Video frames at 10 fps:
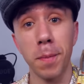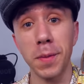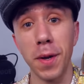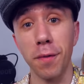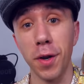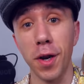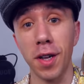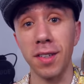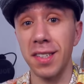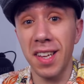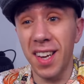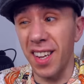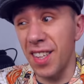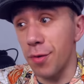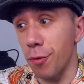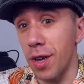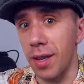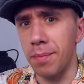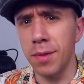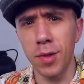The best part of it all is that Honey is
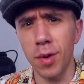free,